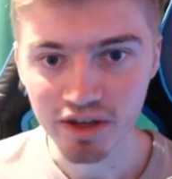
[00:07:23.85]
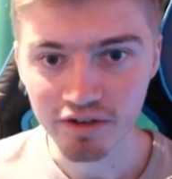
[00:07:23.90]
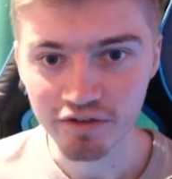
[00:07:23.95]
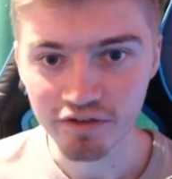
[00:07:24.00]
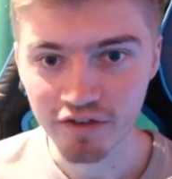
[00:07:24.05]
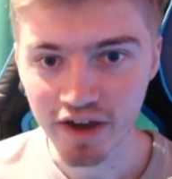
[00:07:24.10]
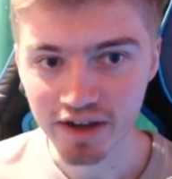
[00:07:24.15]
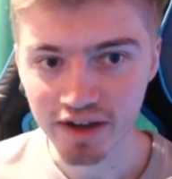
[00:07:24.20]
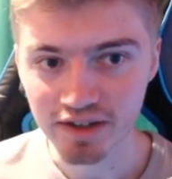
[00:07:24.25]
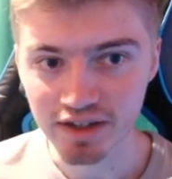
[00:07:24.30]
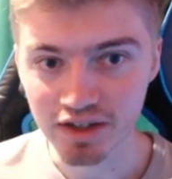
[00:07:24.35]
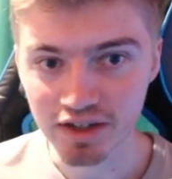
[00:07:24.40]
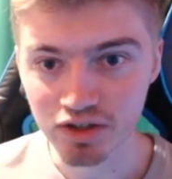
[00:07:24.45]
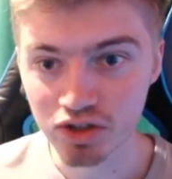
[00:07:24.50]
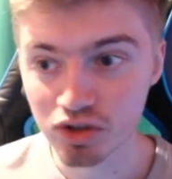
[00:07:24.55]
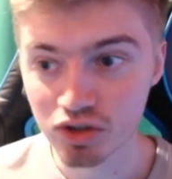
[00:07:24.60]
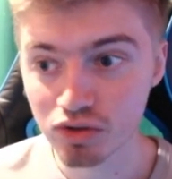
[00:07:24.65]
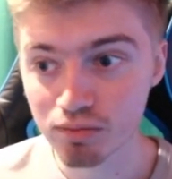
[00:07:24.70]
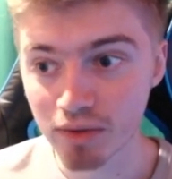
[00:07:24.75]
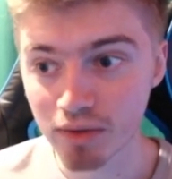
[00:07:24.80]
affected
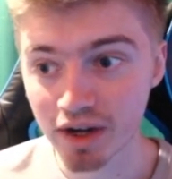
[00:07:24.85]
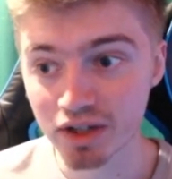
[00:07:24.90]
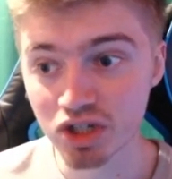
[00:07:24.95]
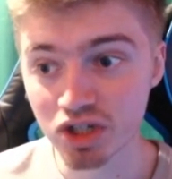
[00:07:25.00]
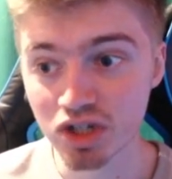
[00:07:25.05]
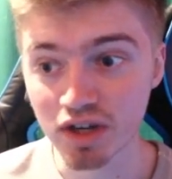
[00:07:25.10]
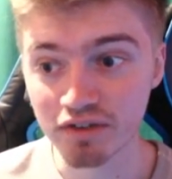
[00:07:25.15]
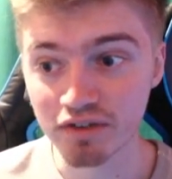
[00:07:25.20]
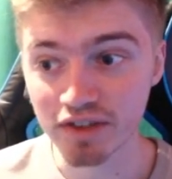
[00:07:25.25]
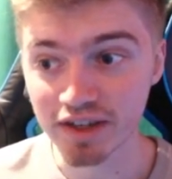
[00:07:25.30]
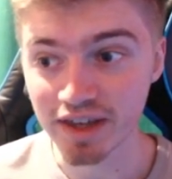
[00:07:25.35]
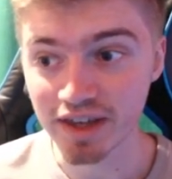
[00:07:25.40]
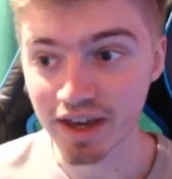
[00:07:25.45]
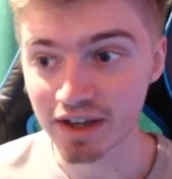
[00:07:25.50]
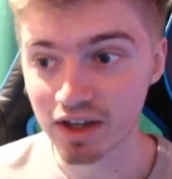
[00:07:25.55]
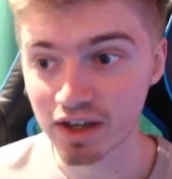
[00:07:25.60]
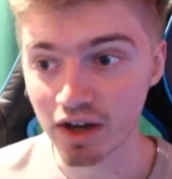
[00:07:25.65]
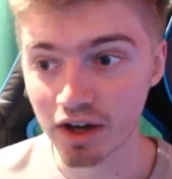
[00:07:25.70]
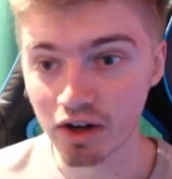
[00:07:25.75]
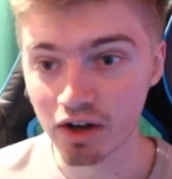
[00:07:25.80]
too much if they
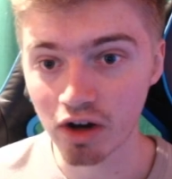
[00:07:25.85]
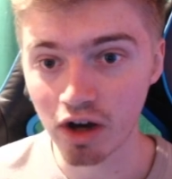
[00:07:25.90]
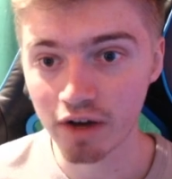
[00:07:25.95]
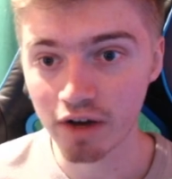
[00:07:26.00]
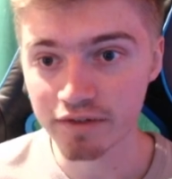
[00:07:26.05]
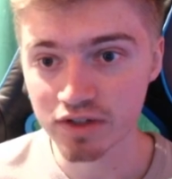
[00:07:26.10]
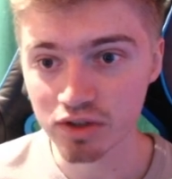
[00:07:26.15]
get cut off.